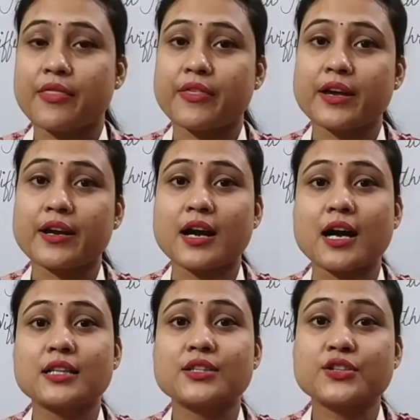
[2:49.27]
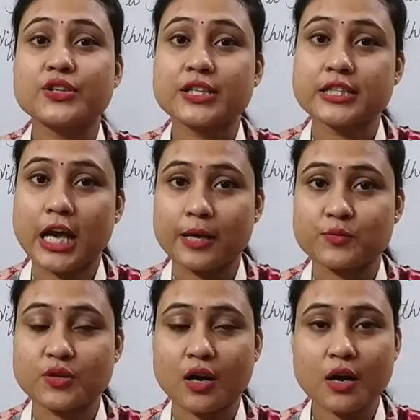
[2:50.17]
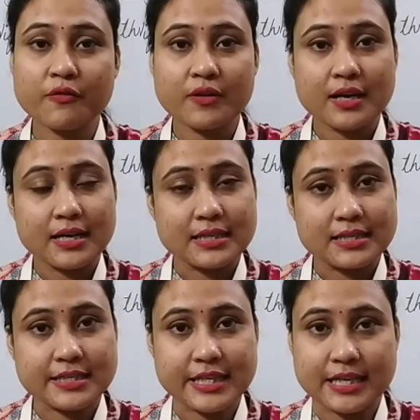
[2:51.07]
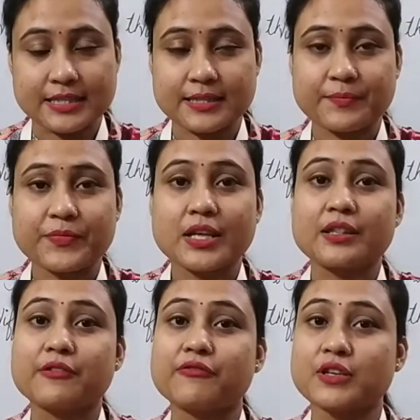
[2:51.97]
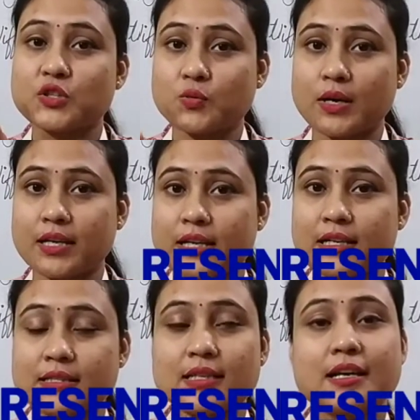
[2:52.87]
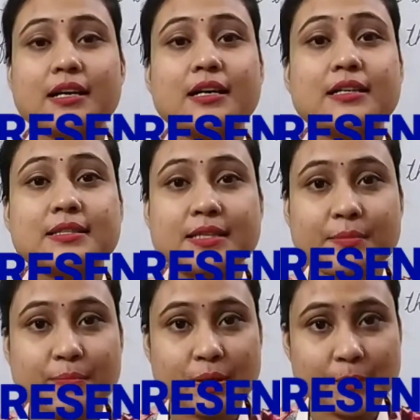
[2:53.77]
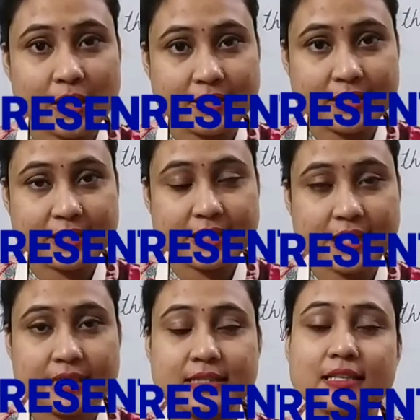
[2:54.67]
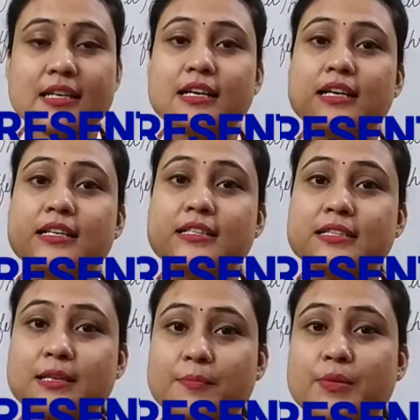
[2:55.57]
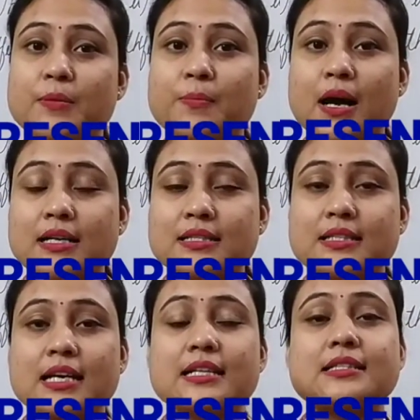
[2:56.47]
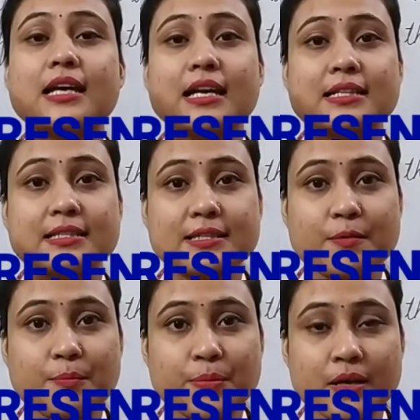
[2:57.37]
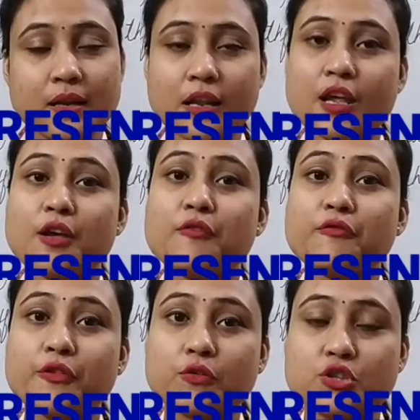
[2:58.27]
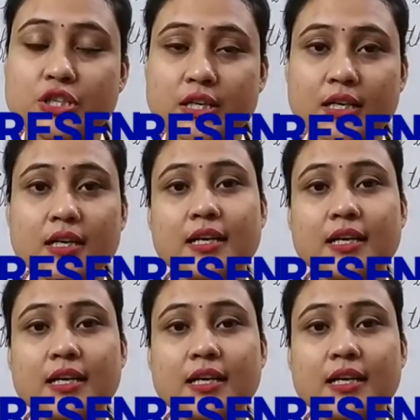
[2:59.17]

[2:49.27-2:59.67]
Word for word: there are three types of tense. The first one is simple present tense simple past tense and simple future